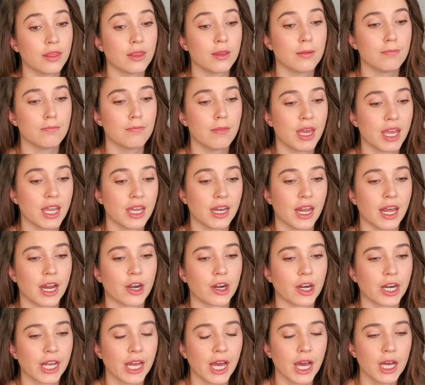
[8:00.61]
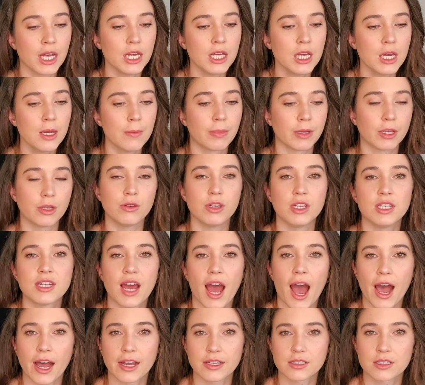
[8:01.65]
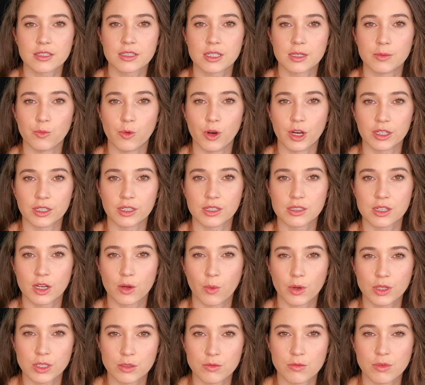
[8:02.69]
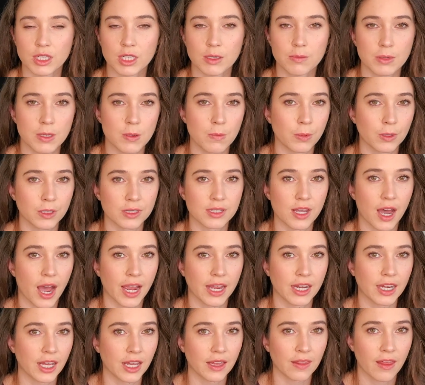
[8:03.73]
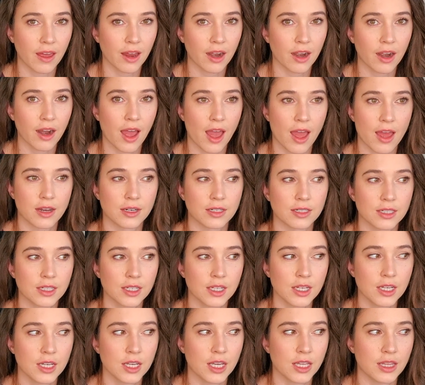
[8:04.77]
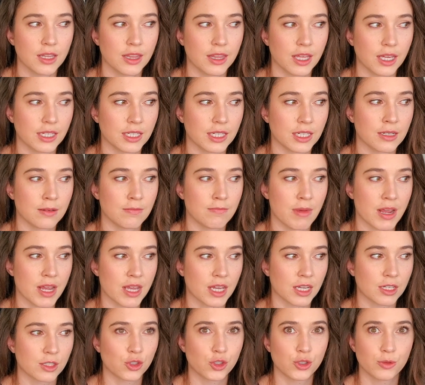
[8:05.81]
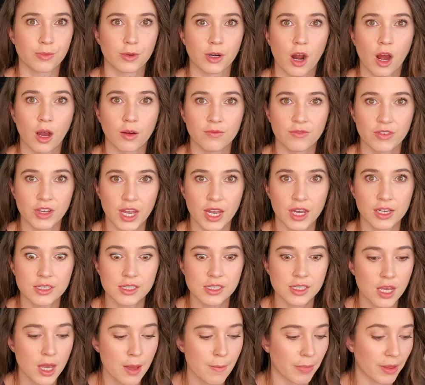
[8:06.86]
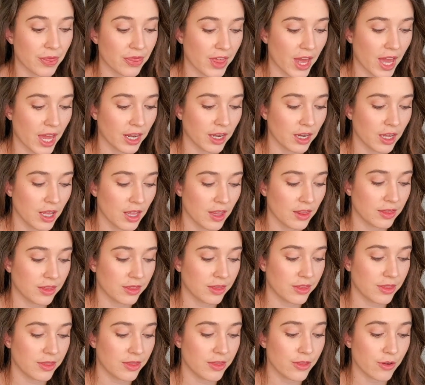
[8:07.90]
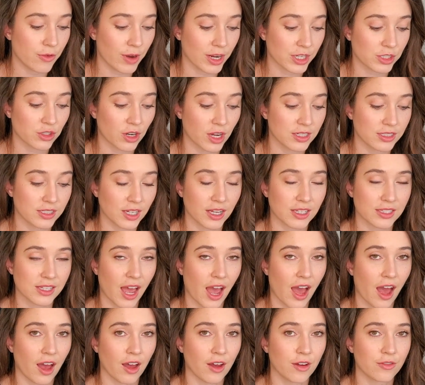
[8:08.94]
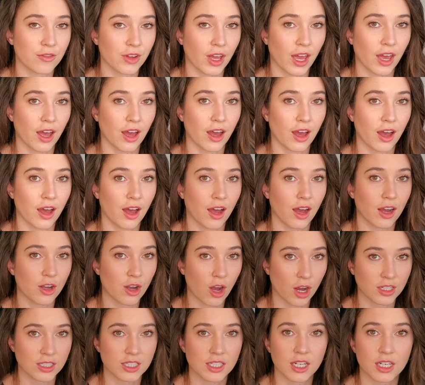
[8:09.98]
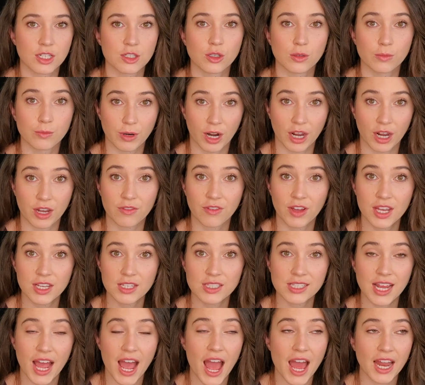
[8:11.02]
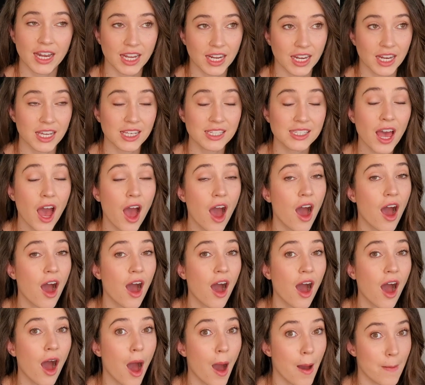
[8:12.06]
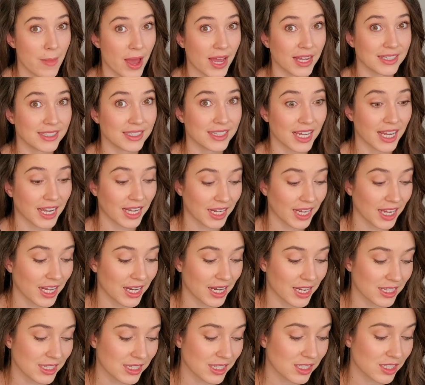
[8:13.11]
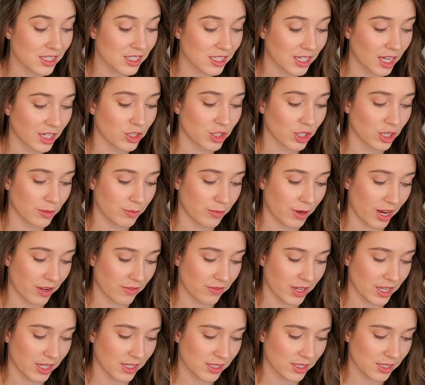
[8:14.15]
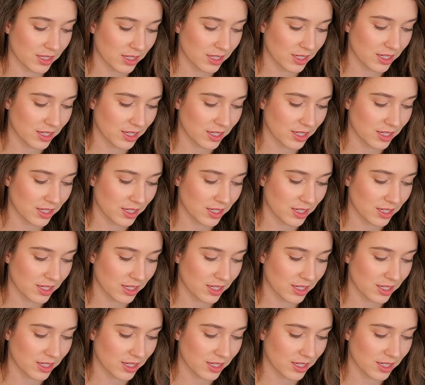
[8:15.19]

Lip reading: the main area, but you need to ask someone because there wasn't really people dining there and they didn't make it super obvious. But then the restaurant does have a continental breakfast and it is amazing. It is such a good breakfast.